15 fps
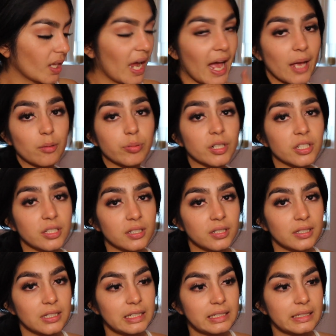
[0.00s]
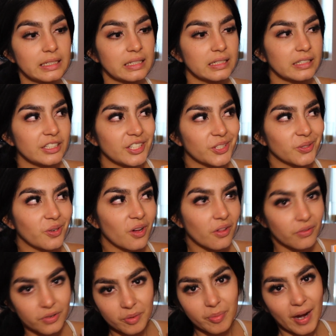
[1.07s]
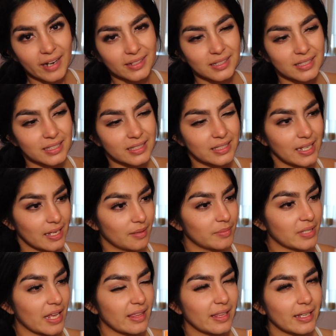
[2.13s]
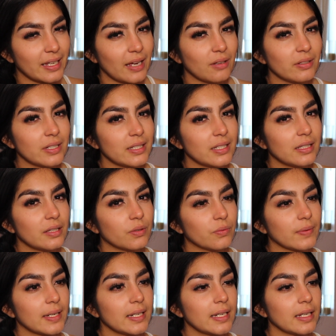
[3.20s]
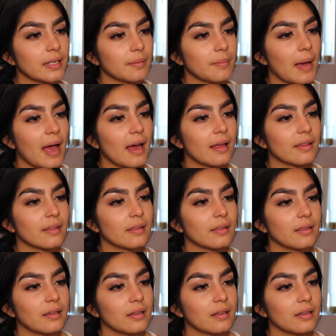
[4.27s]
I personally didn't do all 3 practice exams. I think I only did the reading, math,